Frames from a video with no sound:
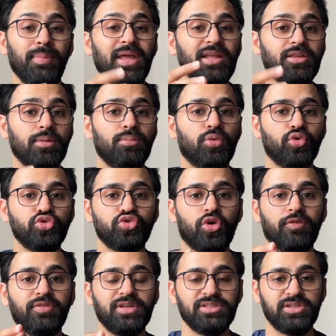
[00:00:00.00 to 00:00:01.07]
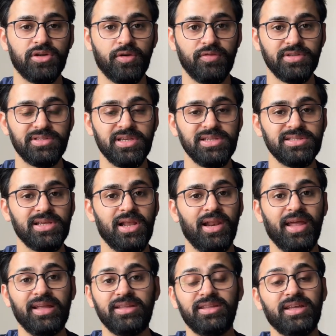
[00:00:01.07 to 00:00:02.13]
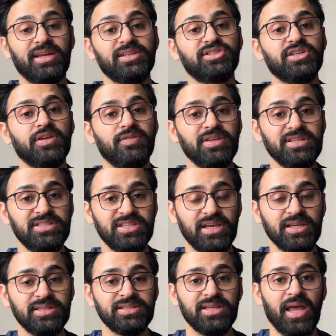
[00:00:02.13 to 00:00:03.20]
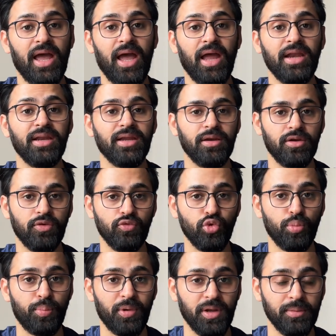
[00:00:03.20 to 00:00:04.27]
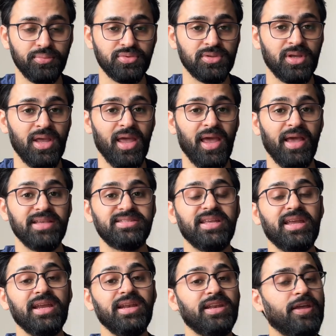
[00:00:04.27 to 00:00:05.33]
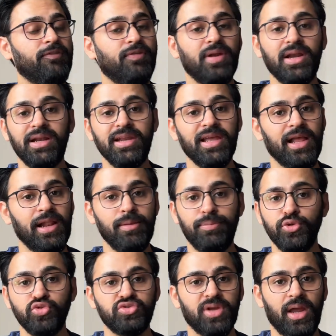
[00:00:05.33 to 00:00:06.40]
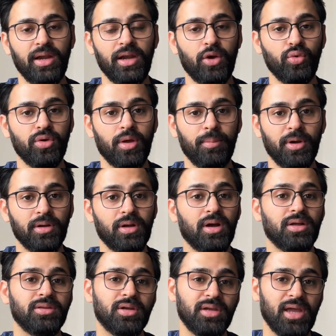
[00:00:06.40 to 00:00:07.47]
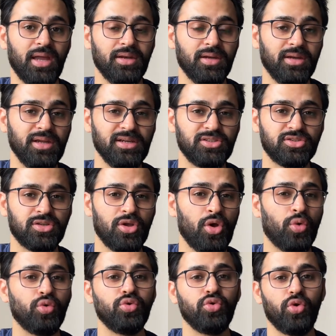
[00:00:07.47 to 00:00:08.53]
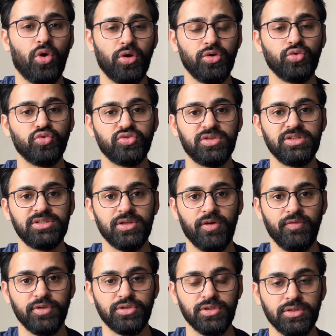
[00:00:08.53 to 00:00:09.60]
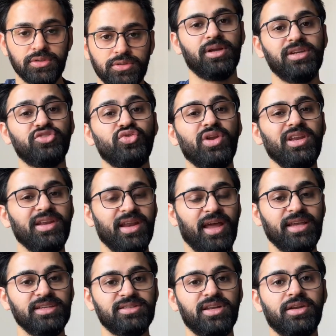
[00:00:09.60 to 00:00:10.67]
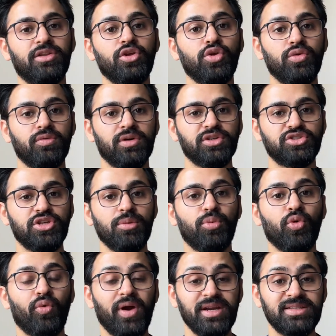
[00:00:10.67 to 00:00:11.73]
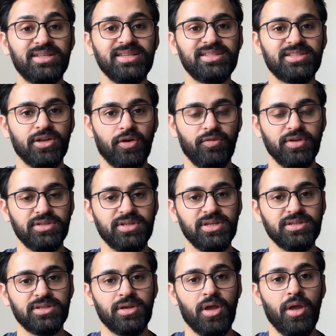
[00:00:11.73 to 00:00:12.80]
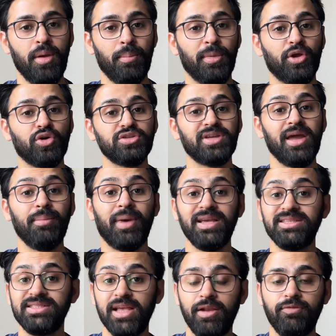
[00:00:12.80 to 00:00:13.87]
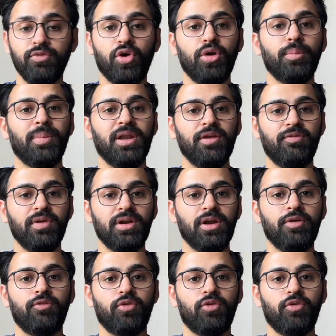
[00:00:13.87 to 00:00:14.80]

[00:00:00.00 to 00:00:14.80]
make the most of their services like their CV checks and interview preps, as they can definitely help you stand out among other candidates who do not use these services. It's really nice that the university provides these services, because I myself got benefited